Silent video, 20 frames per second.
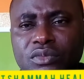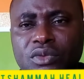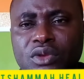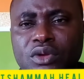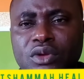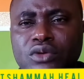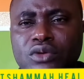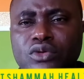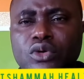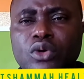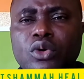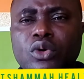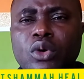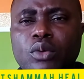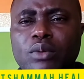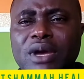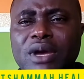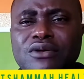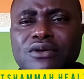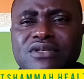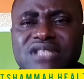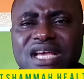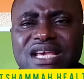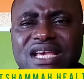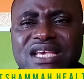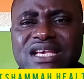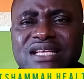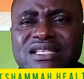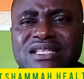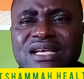So when you take
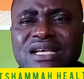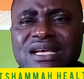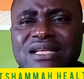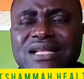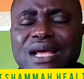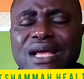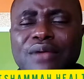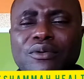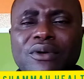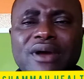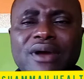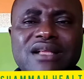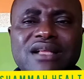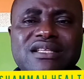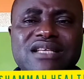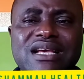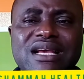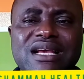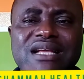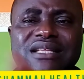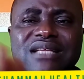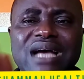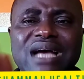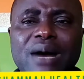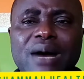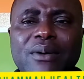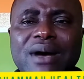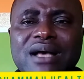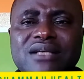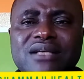it, then you count 8
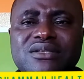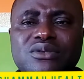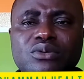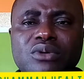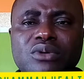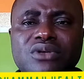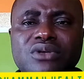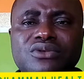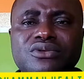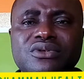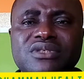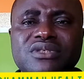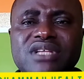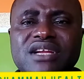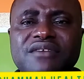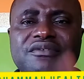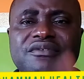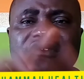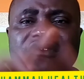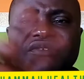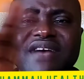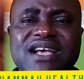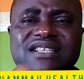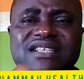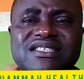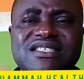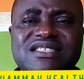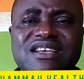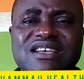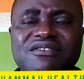hours. 1, 2, 3, 4, 5, 6,
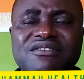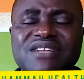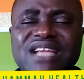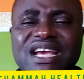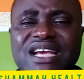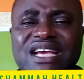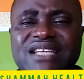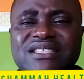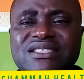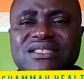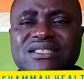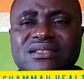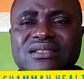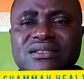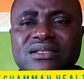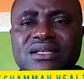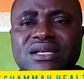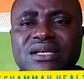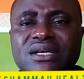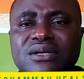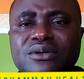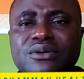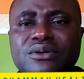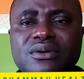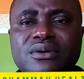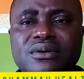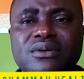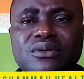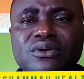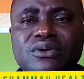7, 8.
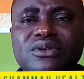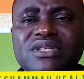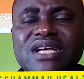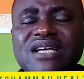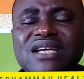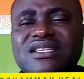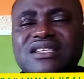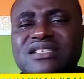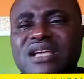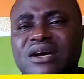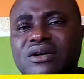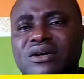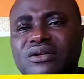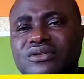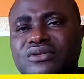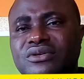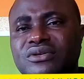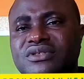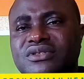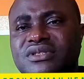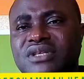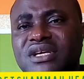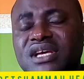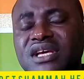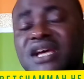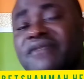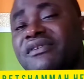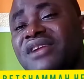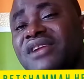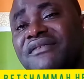You take the second dose.
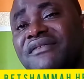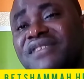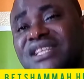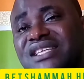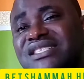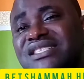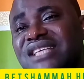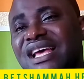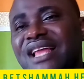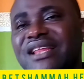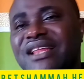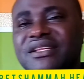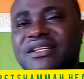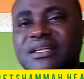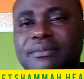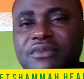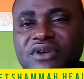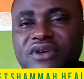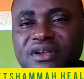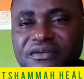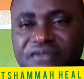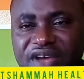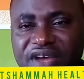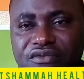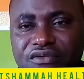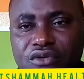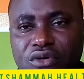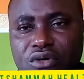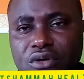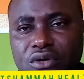Even if it is early in the morning, 5
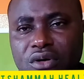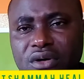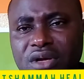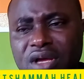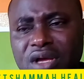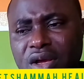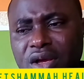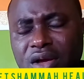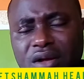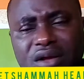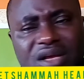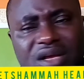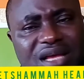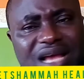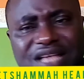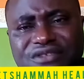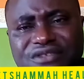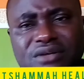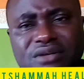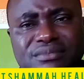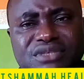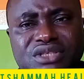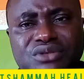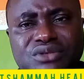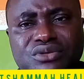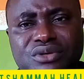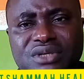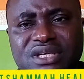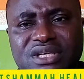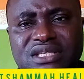o'clock, get something
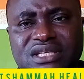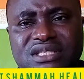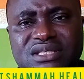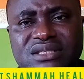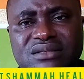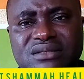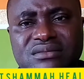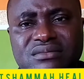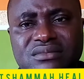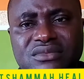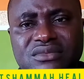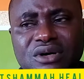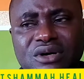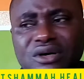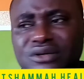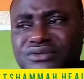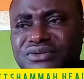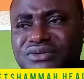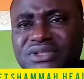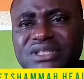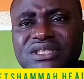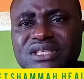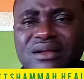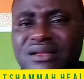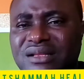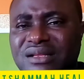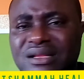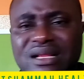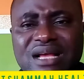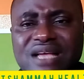to eat or drink,
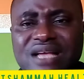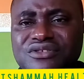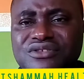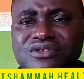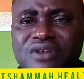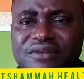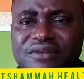get soft